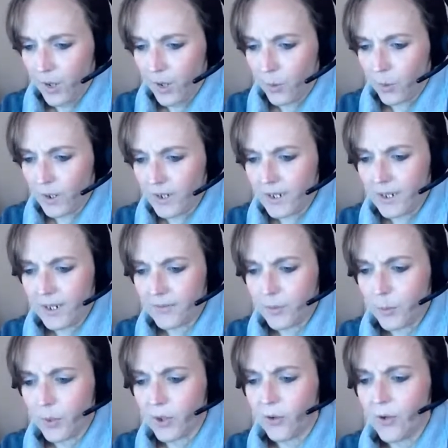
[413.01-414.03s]
One can have a
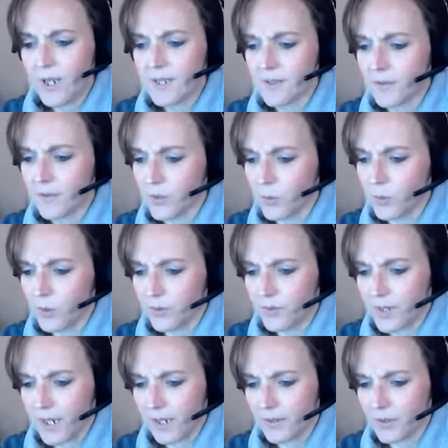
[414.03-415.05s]
progressive sort of
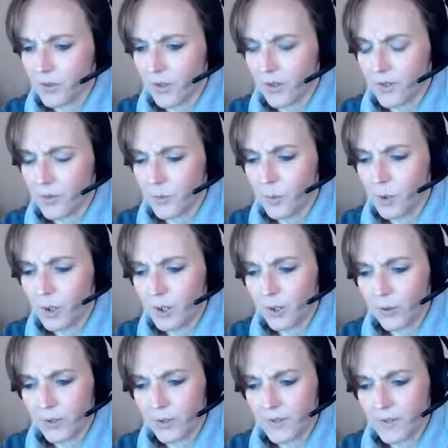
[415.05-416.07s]
tax, so the smaller
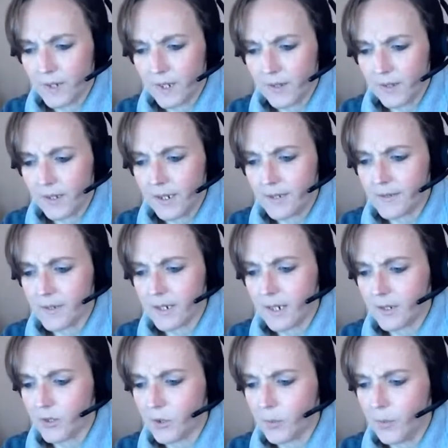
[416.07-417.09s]
your estate, the less
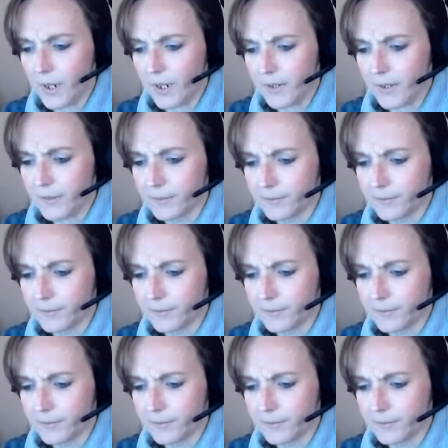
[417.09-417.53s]
tax you pay.